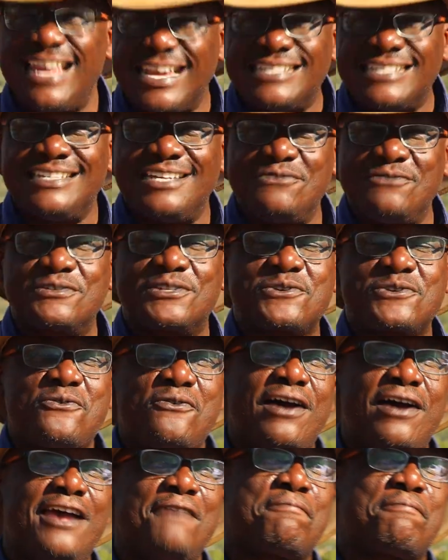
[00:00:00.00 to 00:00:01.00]
it actually was
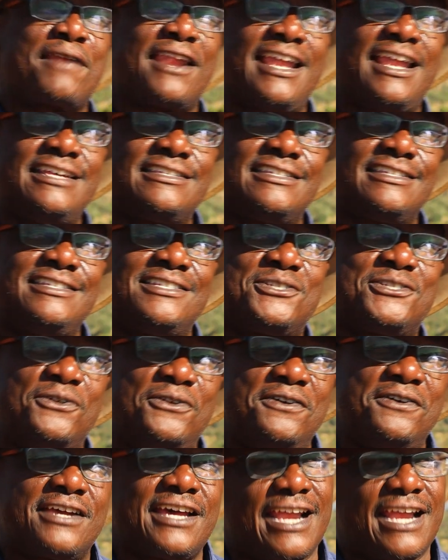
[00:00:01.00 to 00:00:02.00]
quite pleasant to
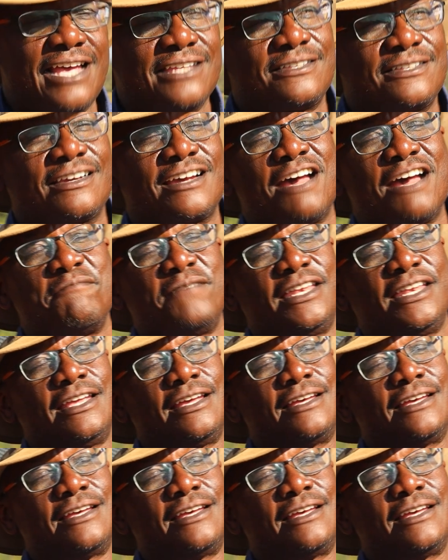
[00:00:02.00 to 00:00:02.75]
look at. I used to come in